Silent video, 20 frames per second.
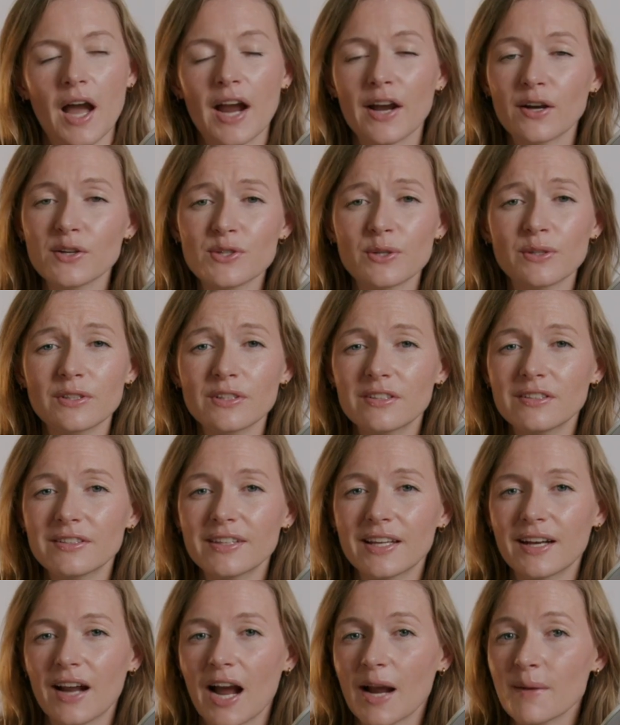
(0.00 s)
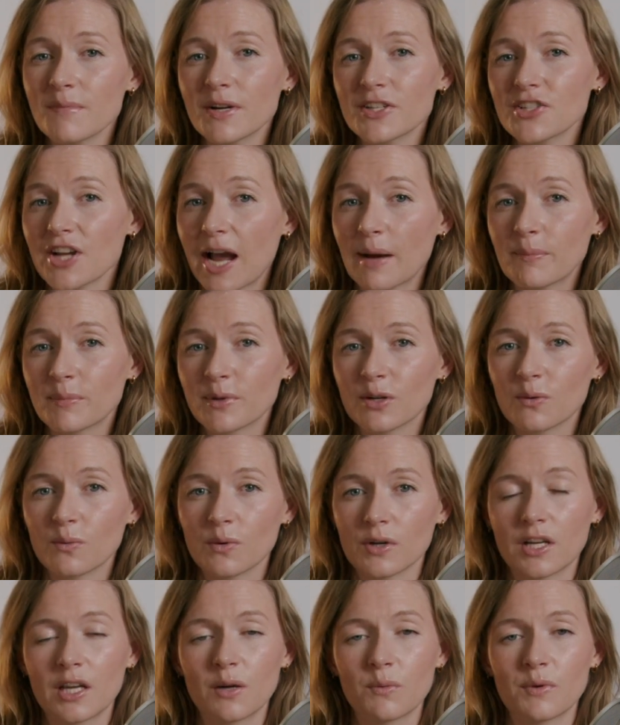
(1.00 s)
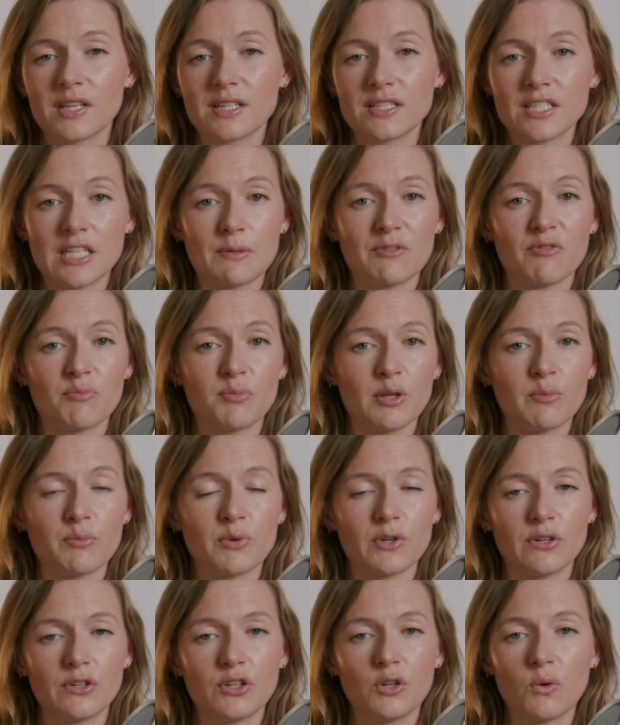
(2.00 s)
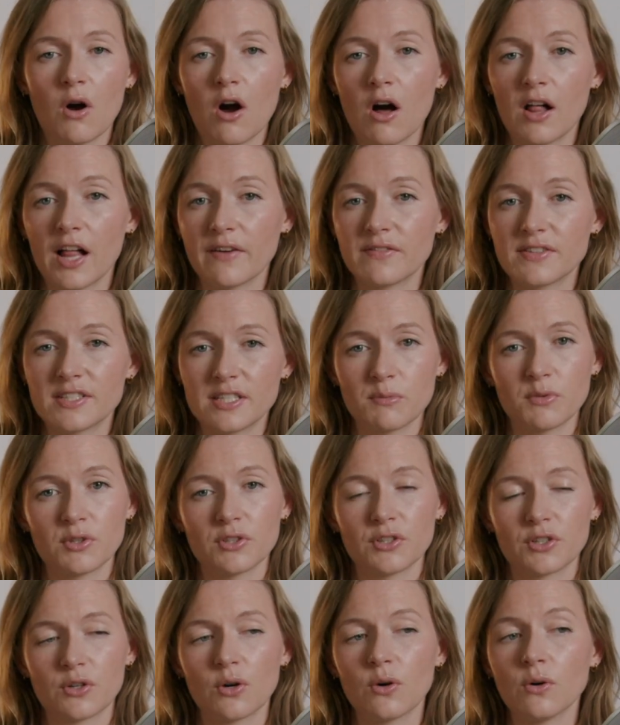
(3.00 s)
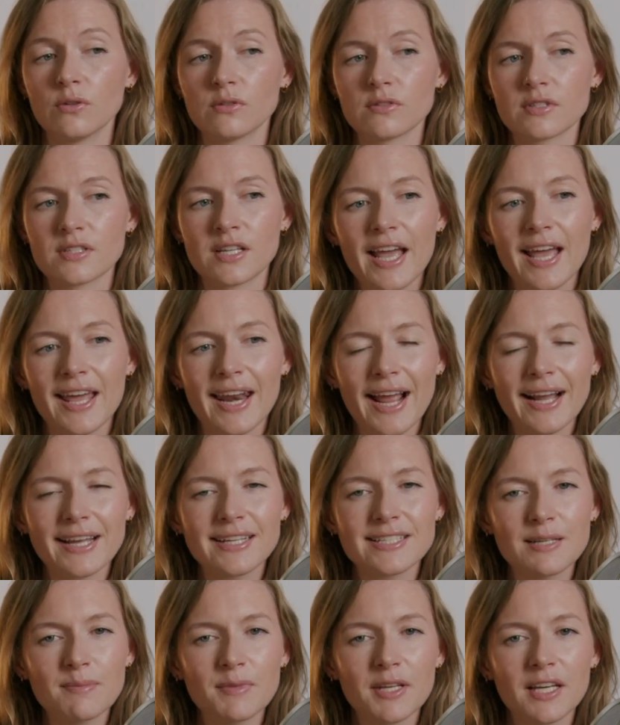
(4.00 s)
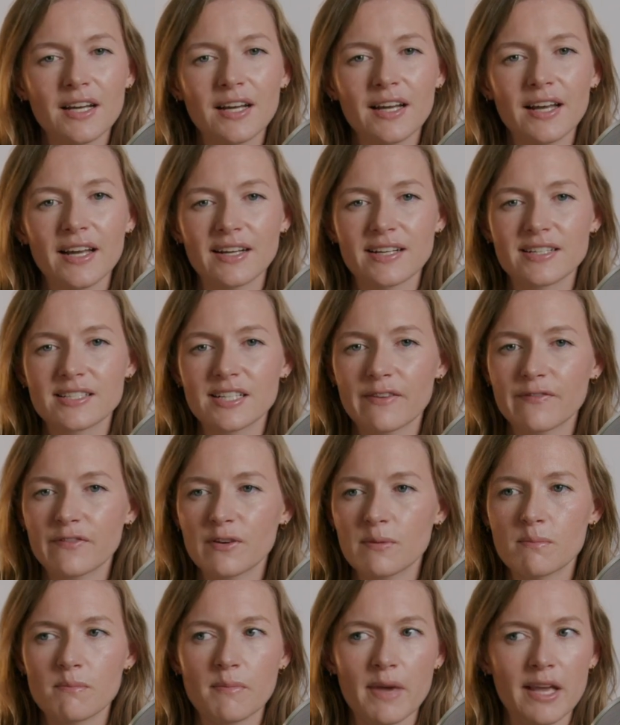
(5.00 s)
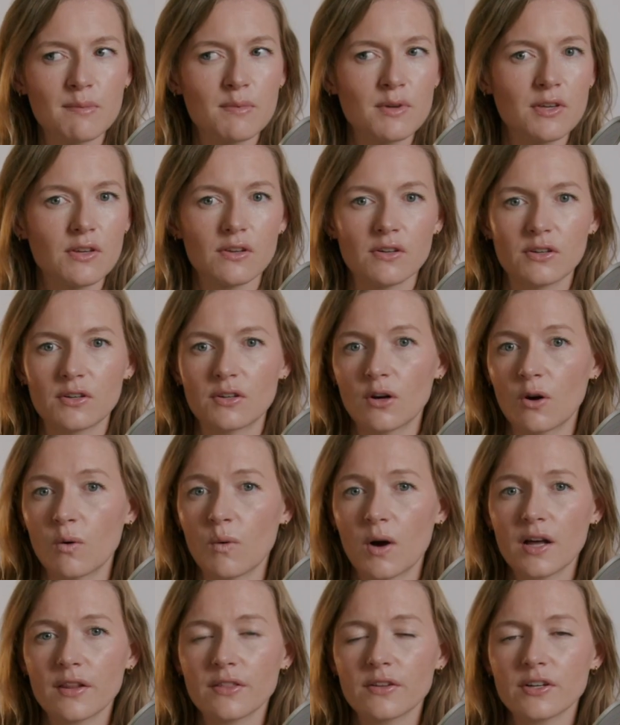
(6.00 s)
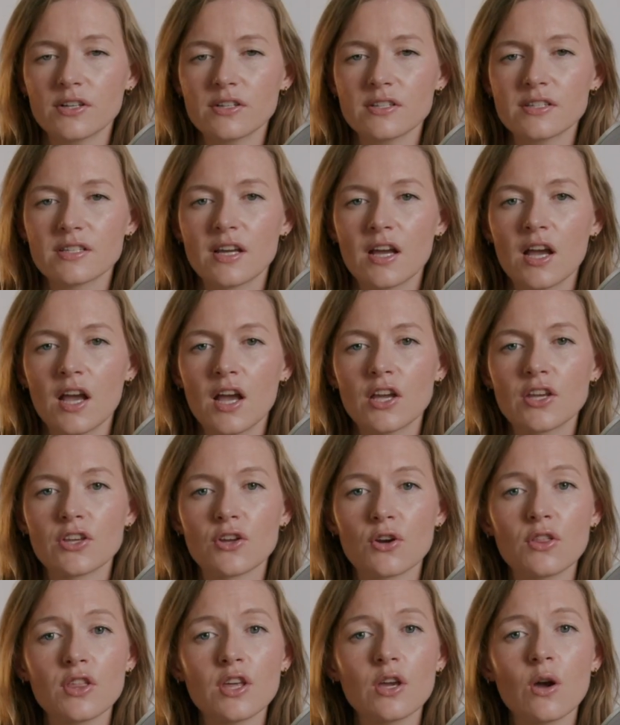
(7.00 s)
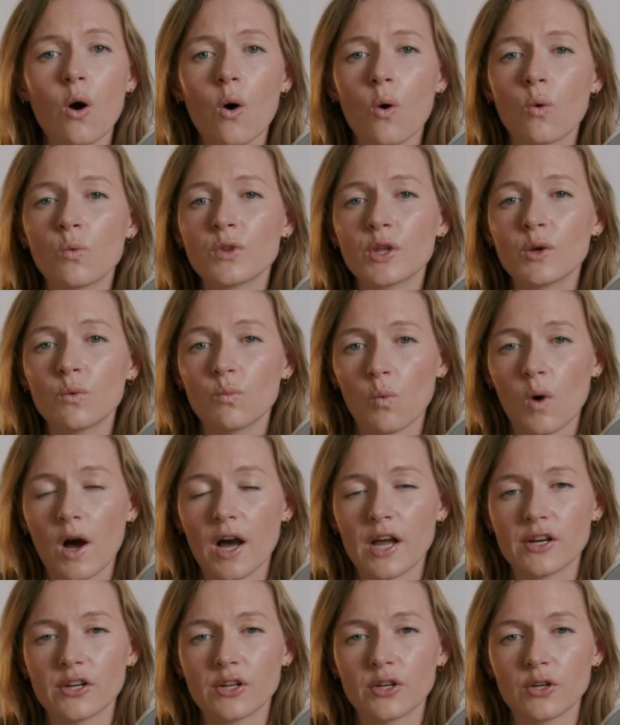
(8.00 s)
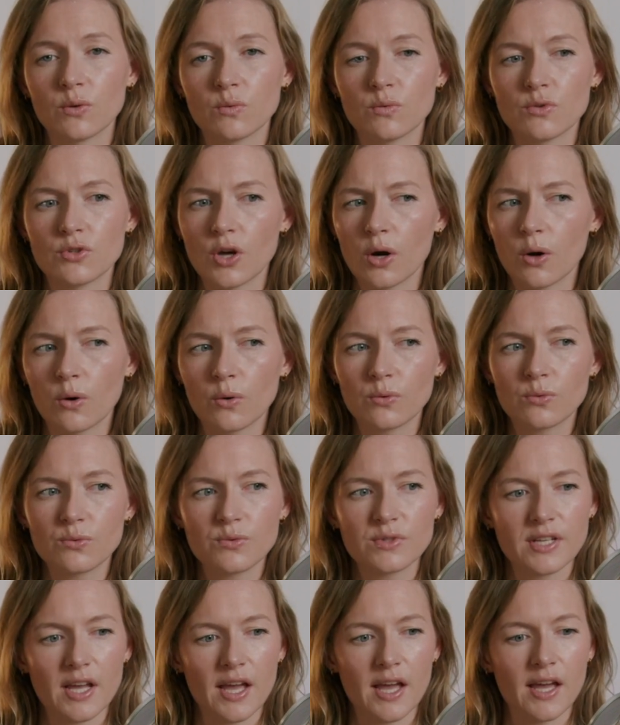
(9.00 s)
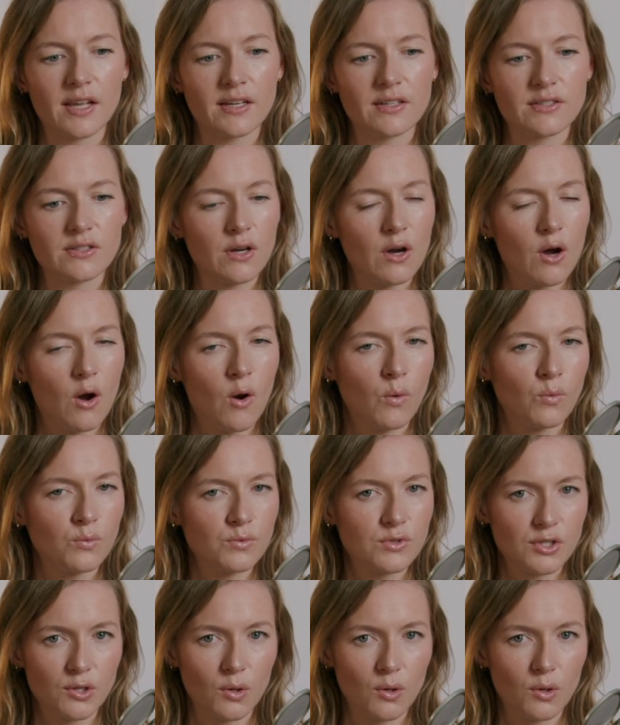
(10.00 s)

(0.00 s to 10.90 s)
I also learned that I'm much happier working with a team of people who all have similar goals. In academia, except for maybe your co-authors, you're the only one who knows and owns